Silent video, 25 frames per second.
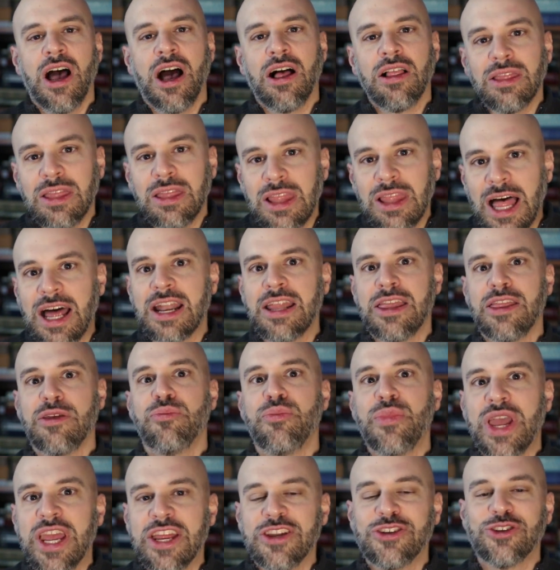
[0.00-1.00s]
a lot of the
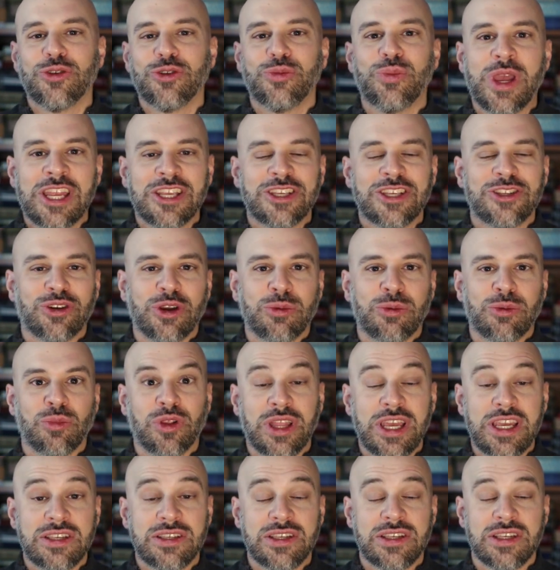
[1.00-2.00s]
major mainstream
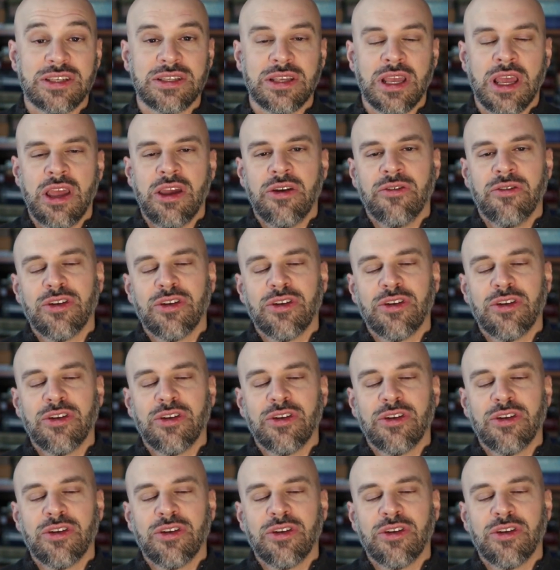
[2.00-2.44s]
releases,